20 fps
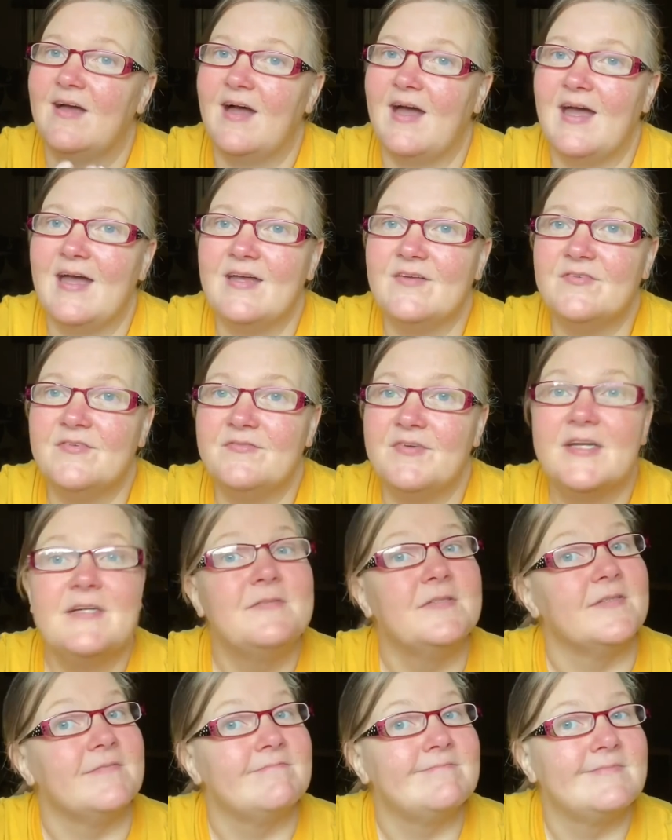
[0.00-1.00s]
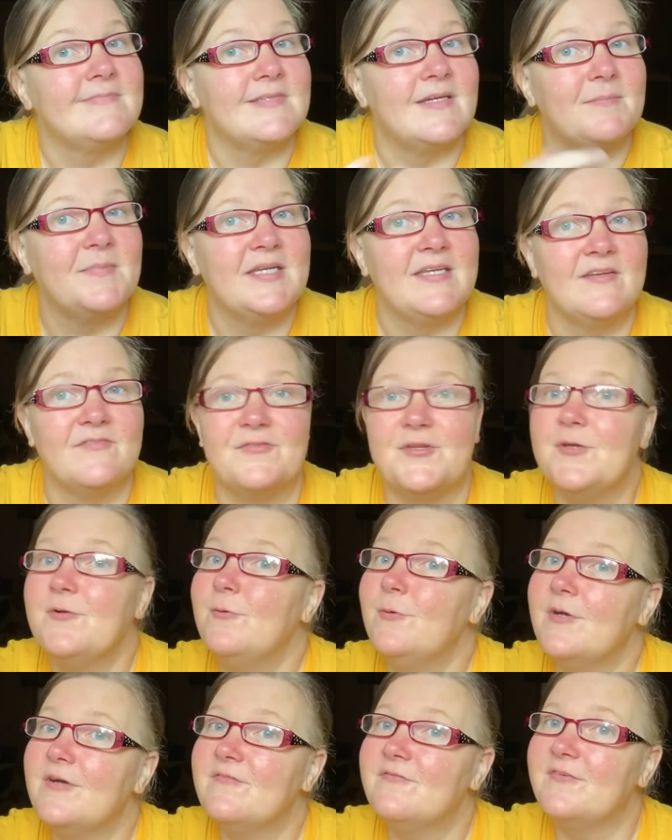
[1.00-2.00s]
I haven't found it. I mean, if
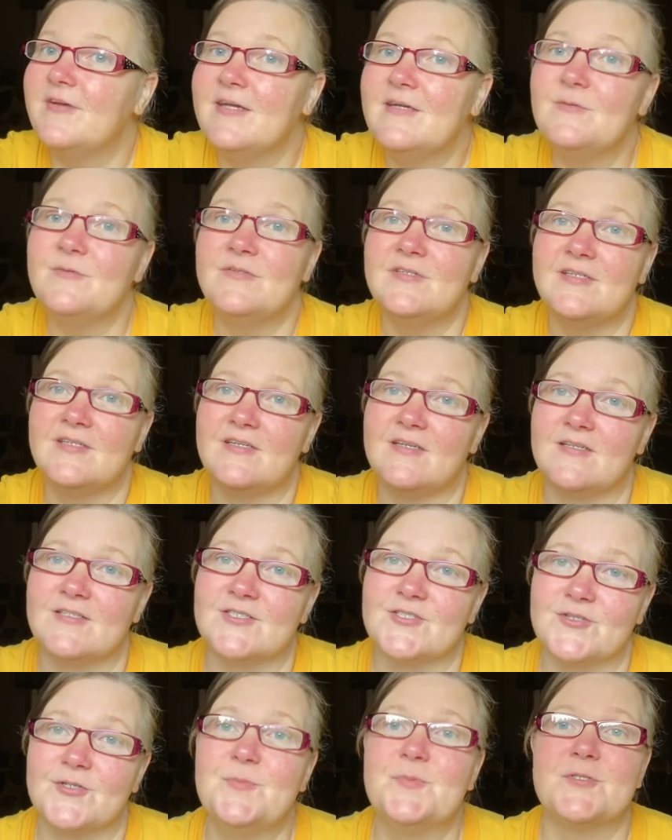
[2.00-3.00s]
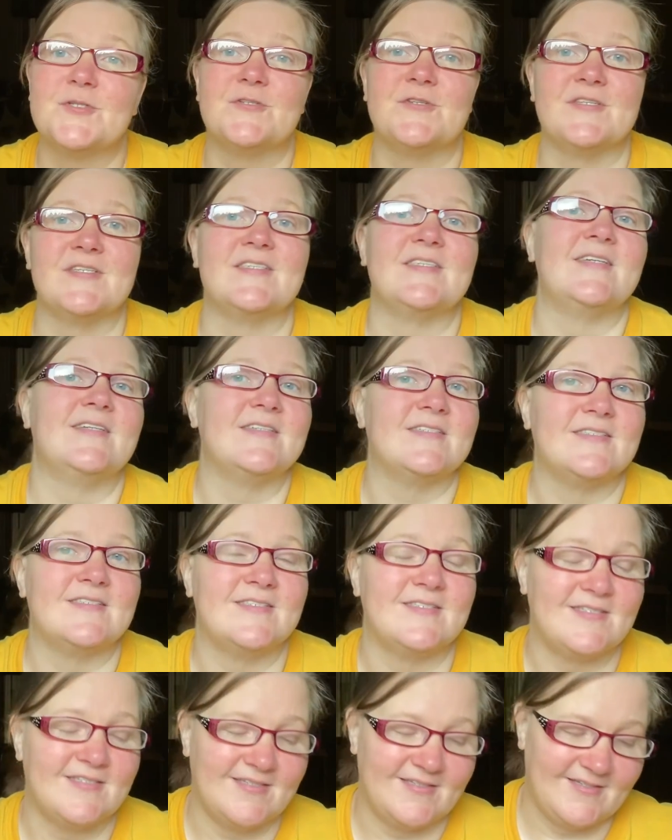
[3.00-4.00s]
you have found a Scripture that
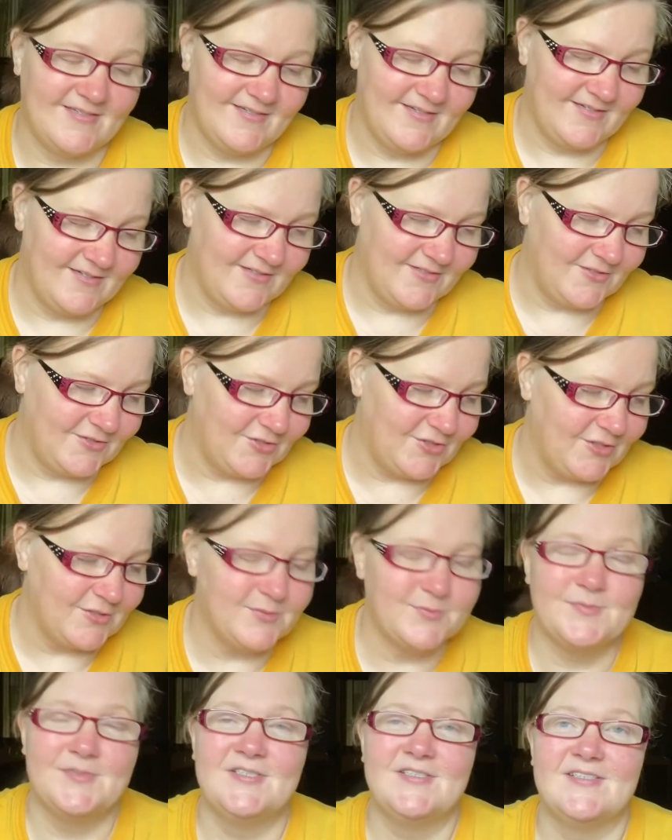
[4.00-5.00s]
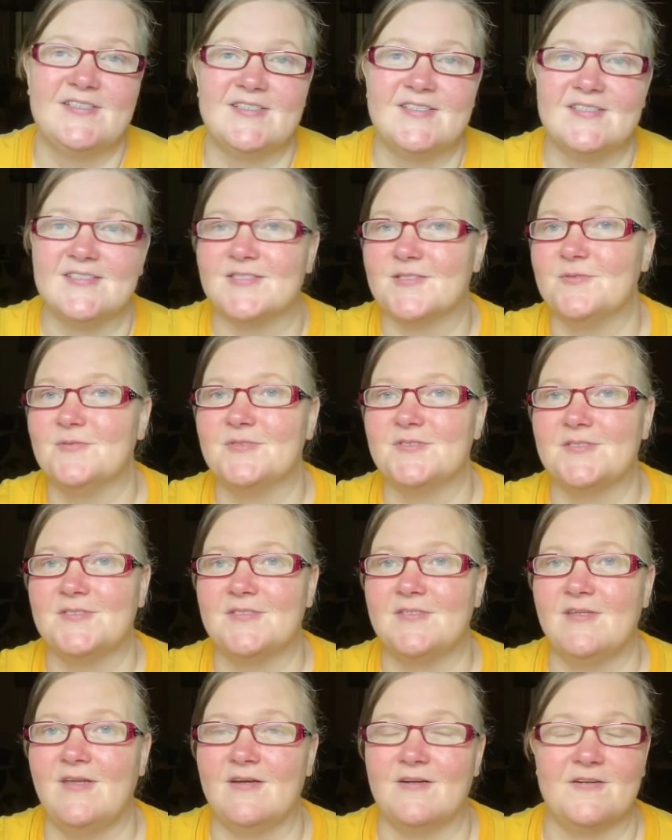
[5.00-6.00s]
says judgment is going,
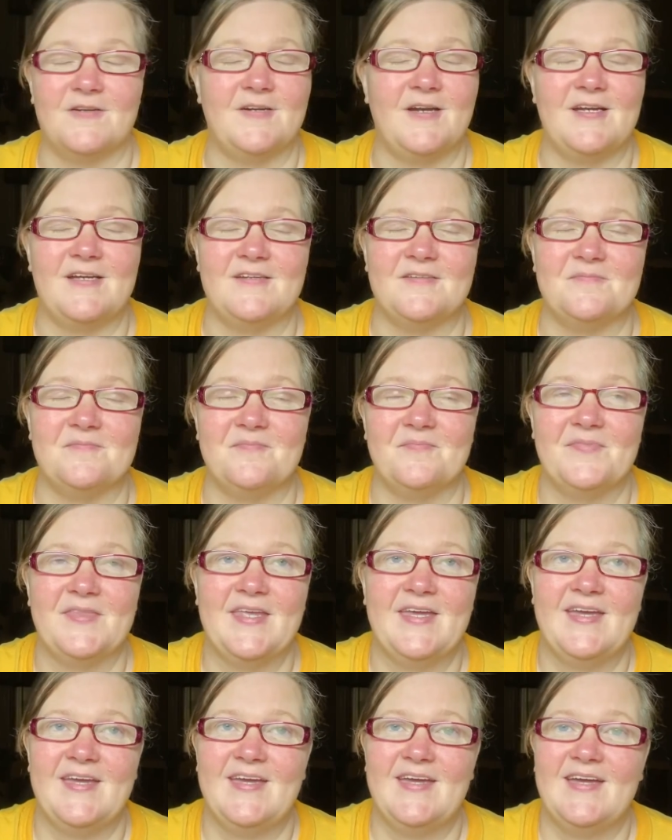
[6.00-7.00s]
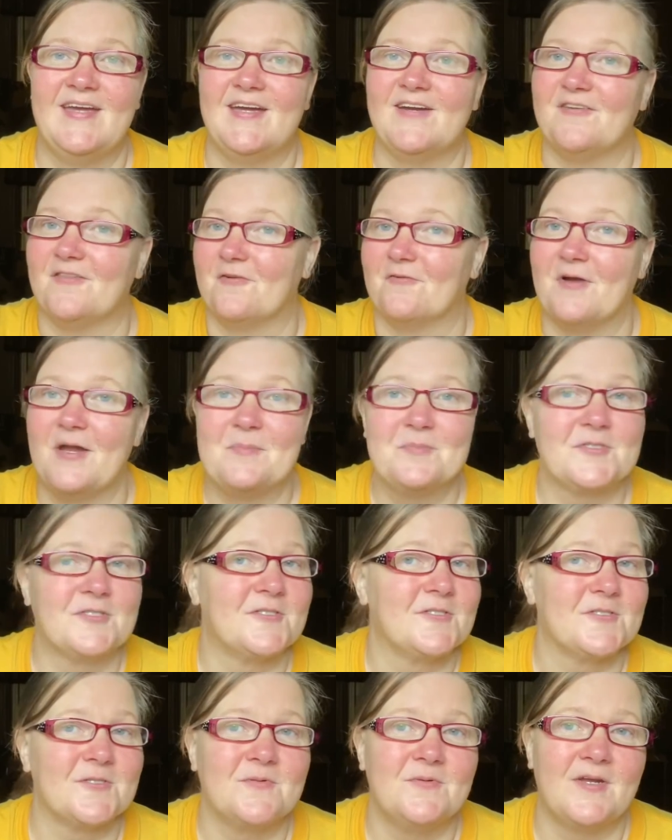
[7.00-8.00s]
or the
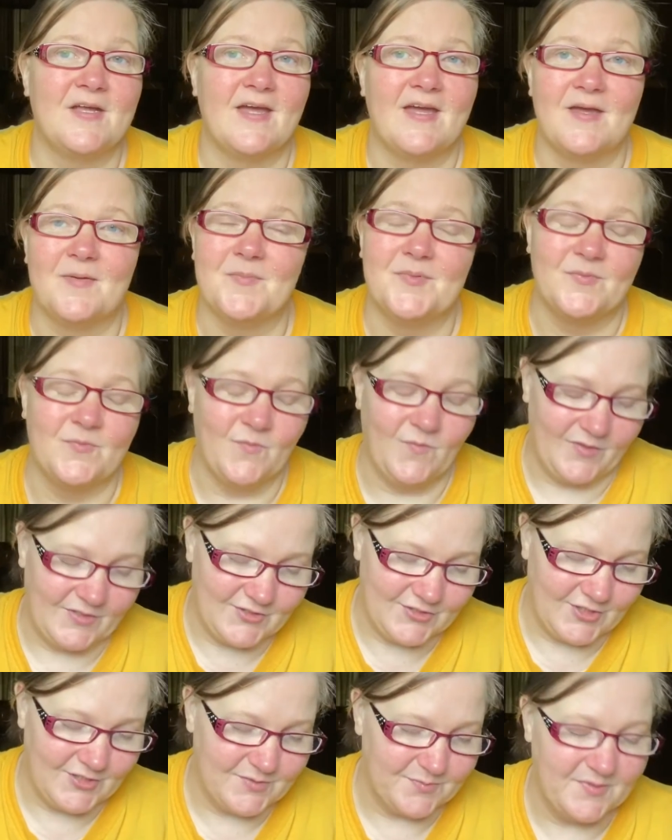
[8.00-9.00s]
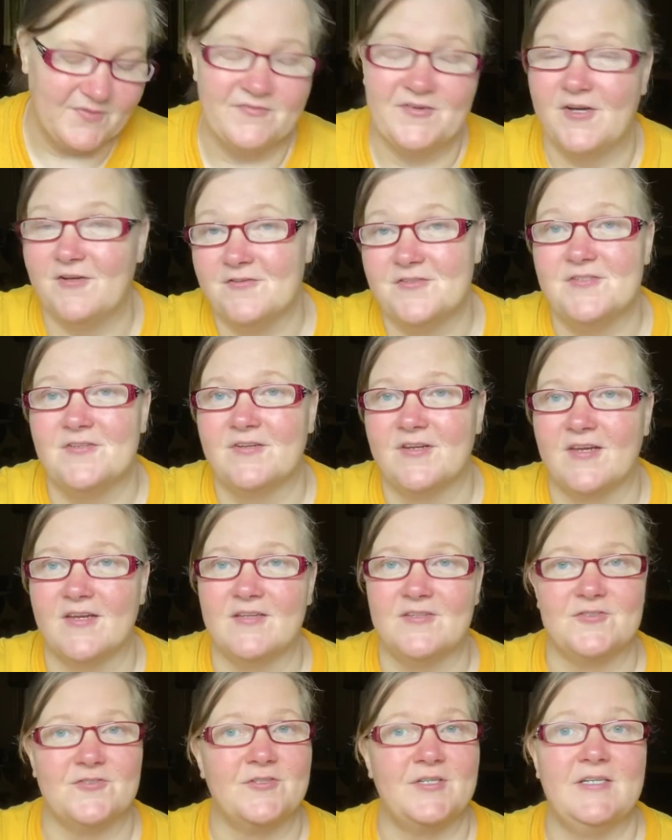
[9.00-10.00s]
rapture is going to happen when judgment falls on a
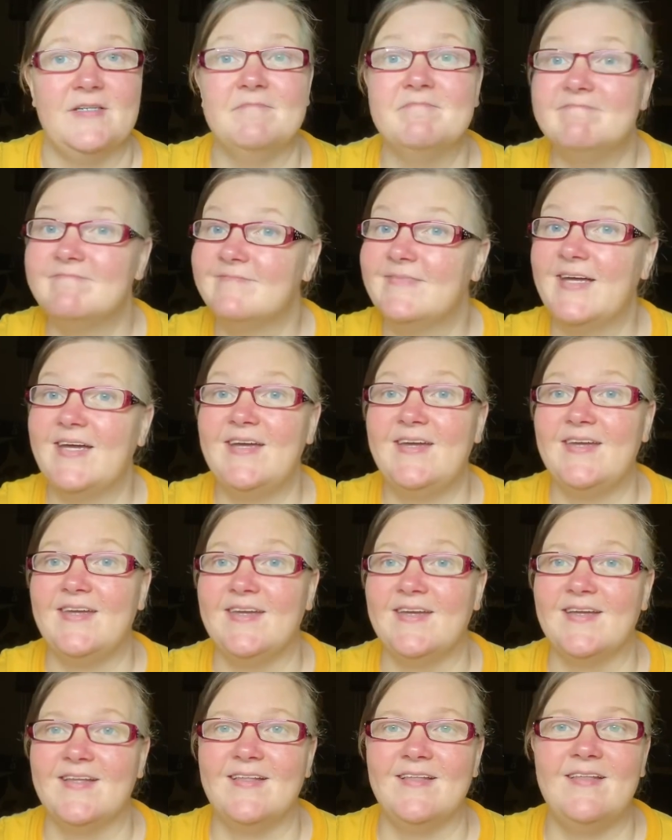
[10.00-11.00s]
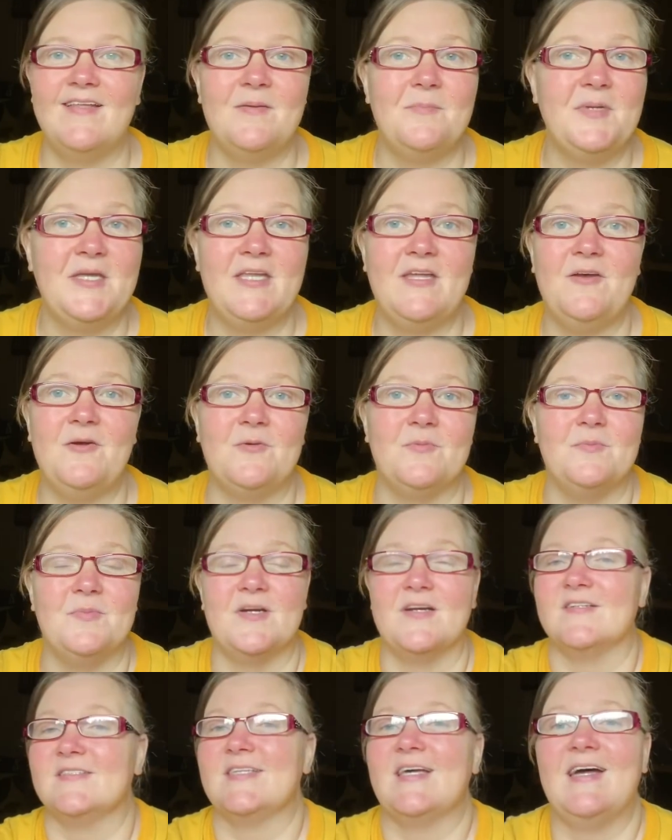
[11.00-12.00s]
country, hey, let me know,
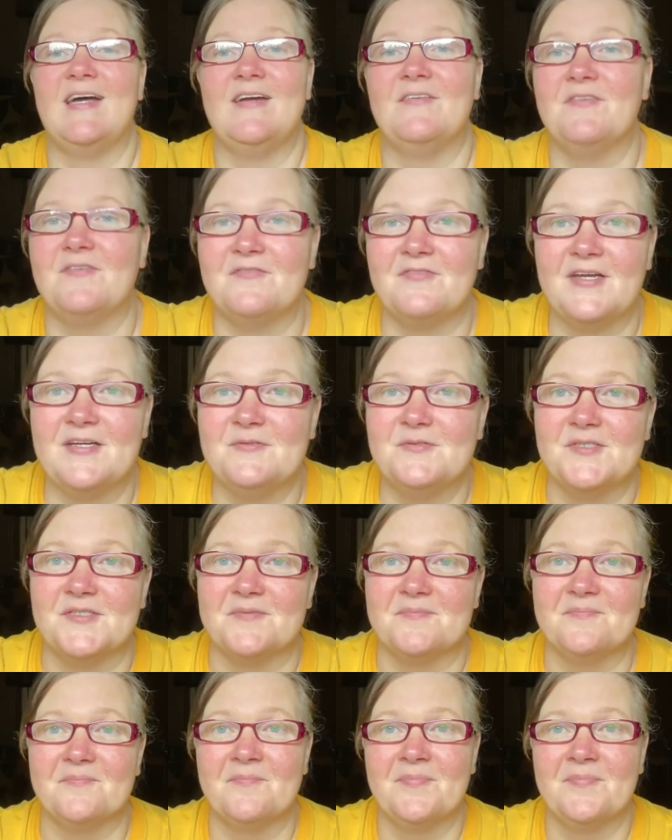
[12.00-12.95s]
because I haven't found it.